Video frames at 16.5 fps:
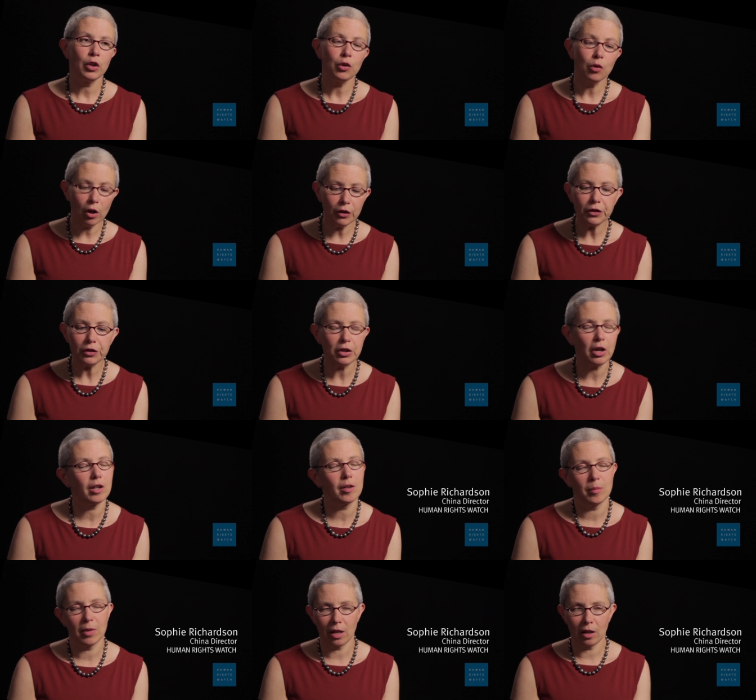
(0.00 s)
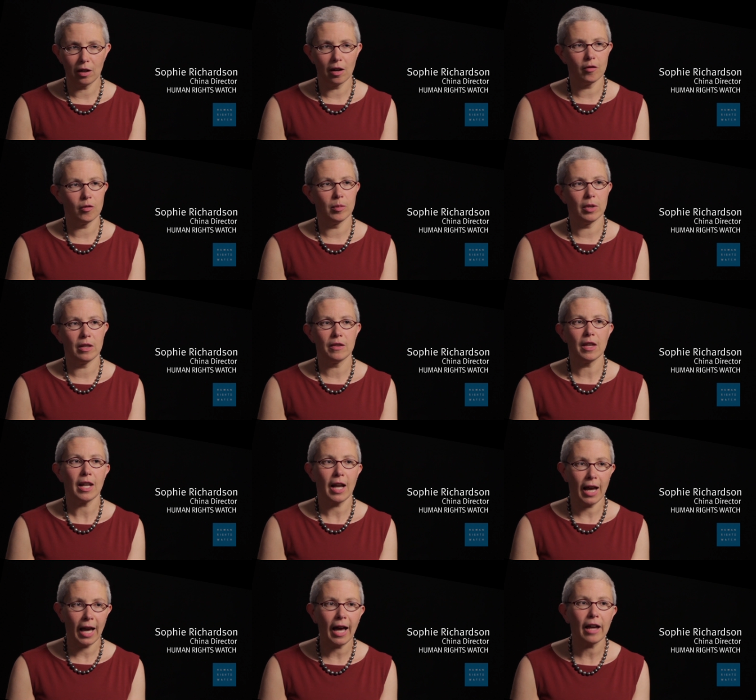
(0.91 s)
You're also talking about a government
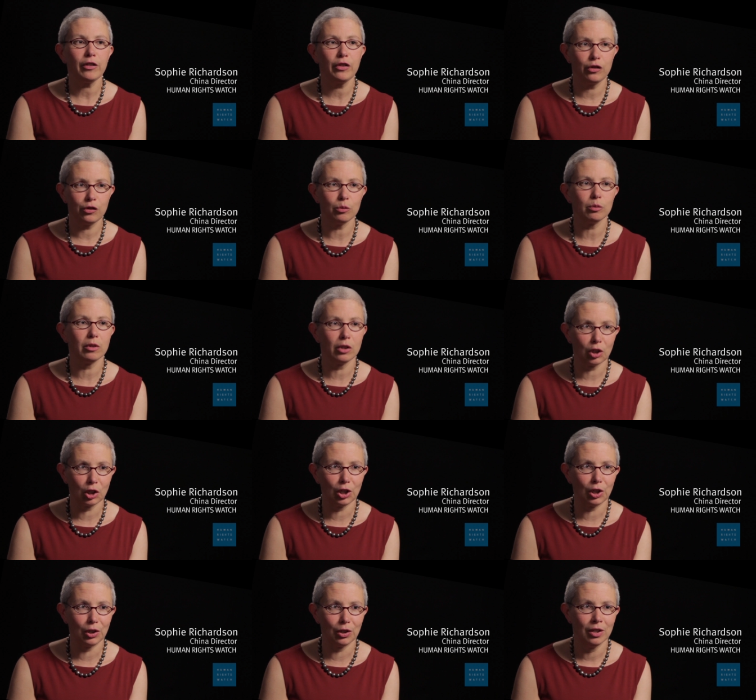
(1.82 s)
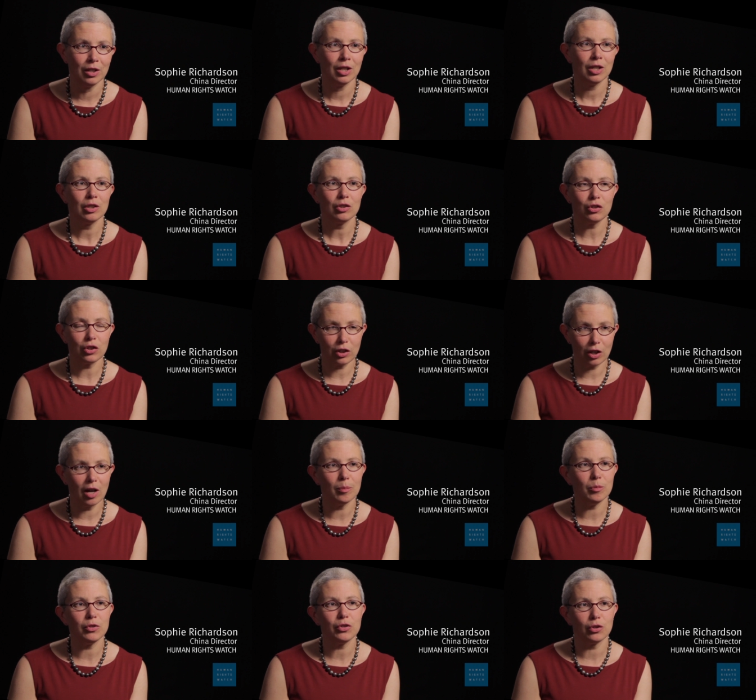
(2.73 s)
that has to learn to
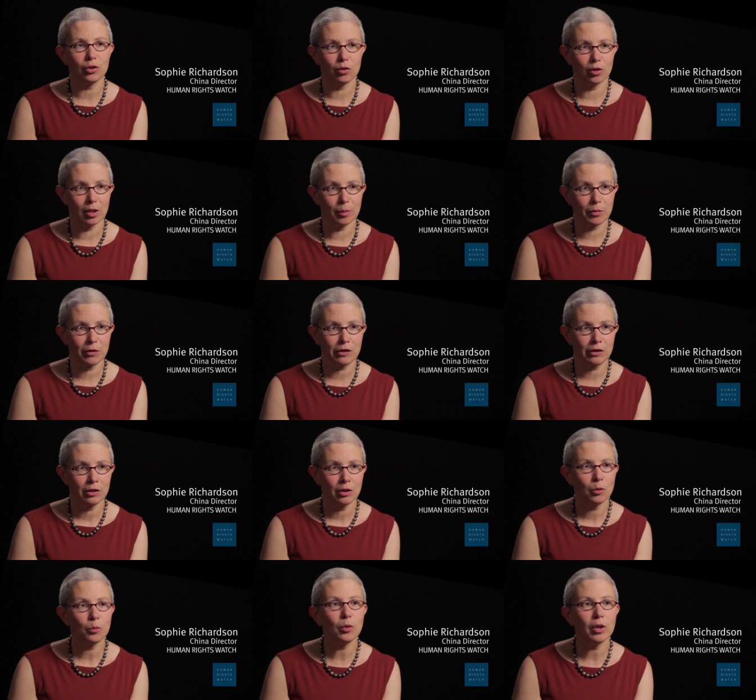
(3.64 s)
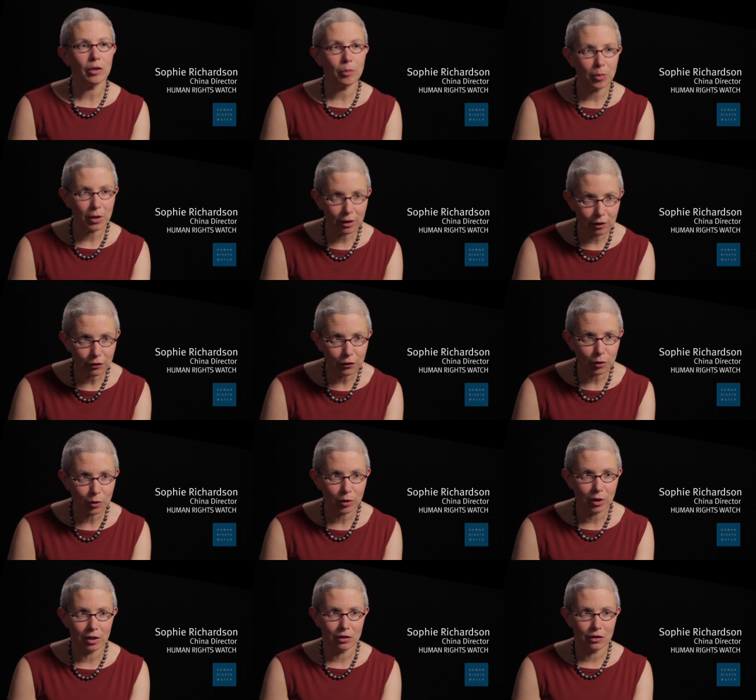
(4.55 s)
come to grips with peaceful
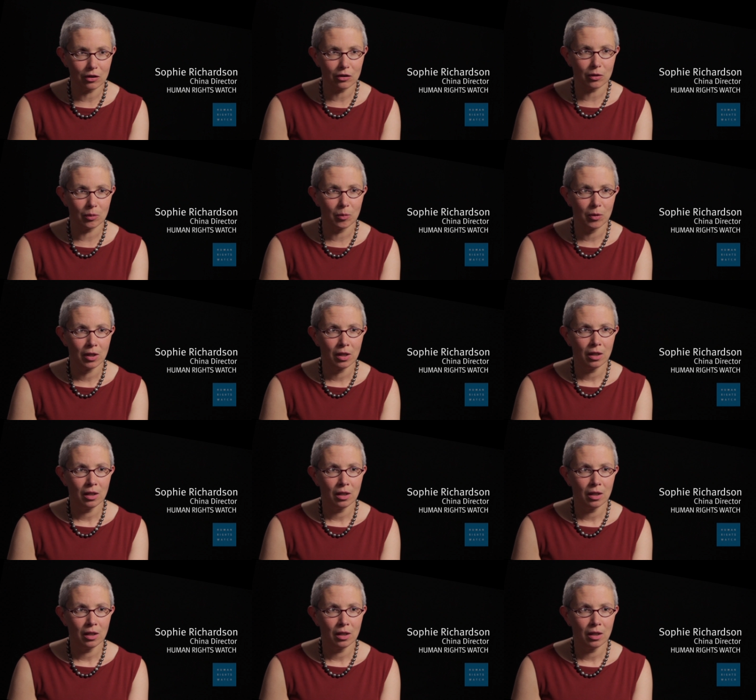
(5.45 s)
criticism.